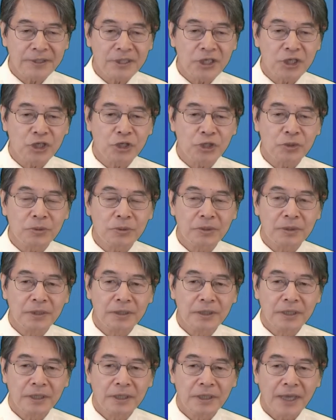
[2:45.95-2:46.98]
tissue
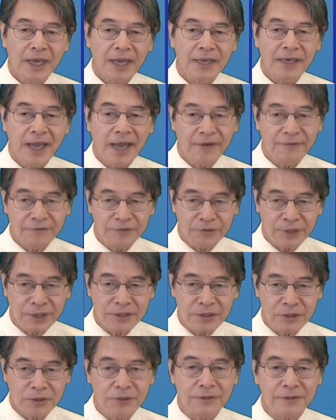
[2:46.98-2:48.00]
and HIFU
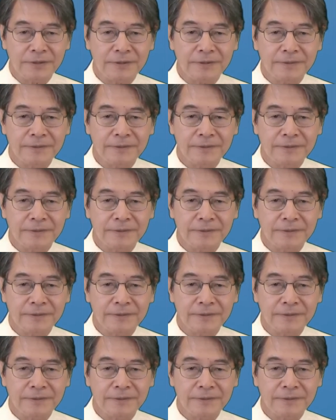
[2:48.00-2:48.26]
transducer.